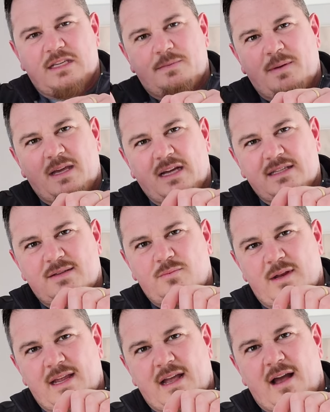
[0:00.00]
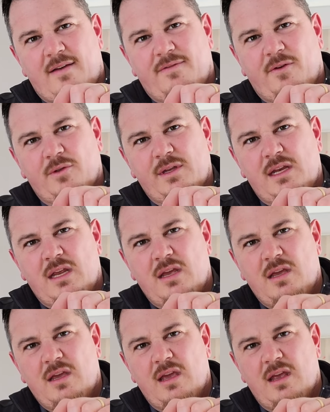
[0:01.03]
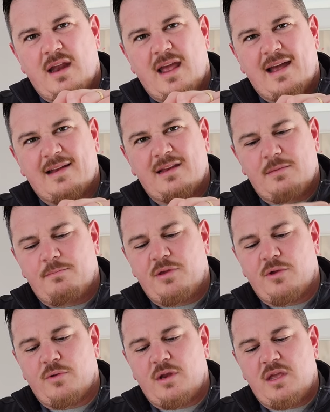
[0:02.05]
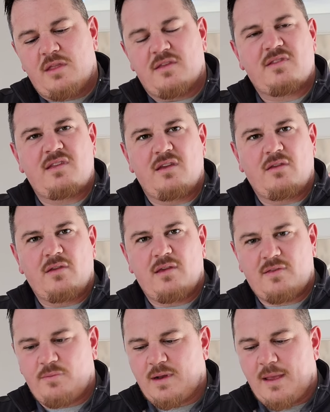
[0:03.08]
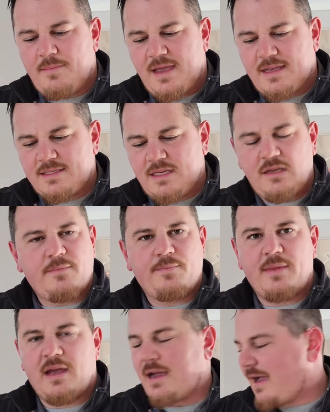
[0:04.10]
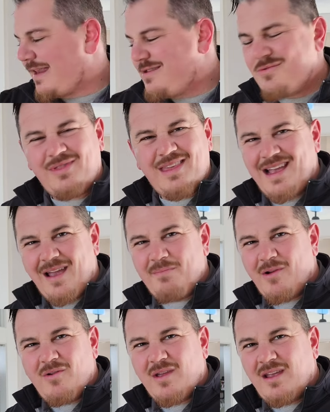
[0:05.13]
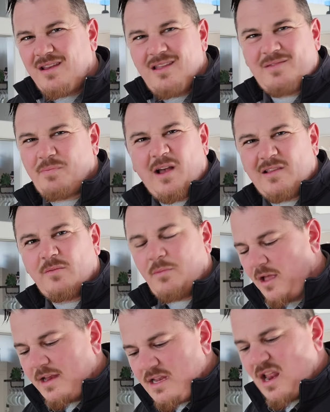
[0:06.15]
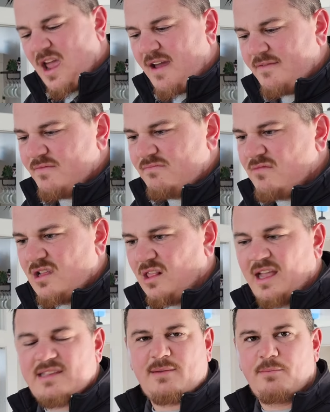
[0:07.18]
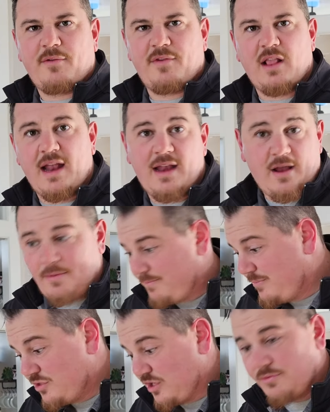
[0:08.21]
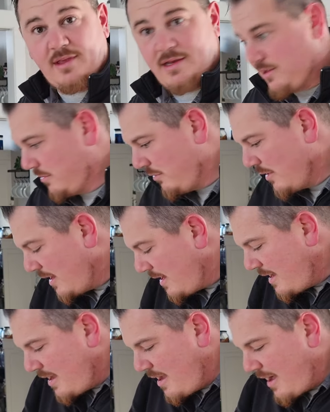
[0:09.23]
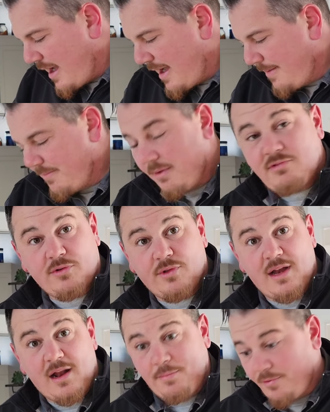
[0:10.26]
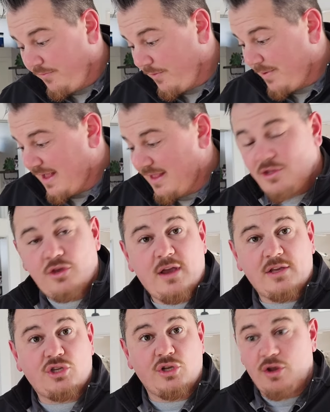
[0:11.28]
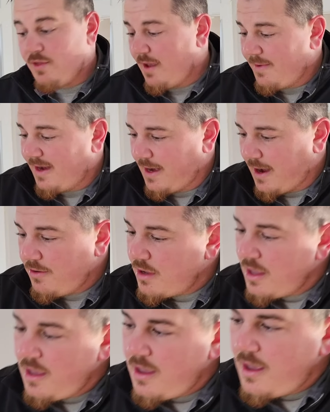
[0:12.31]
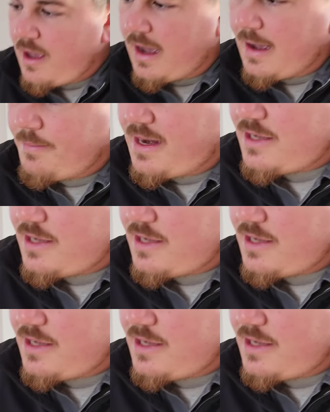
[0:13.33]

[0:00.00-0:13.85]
is because when it got folded, it had an impurity in the steel is what I'm guessing. I don't think I broke it. It's possible. I did have a less than perfect landing. I generally do. Um, I'm certainly not a perfect pilot and you guys should know that by now. Uh, but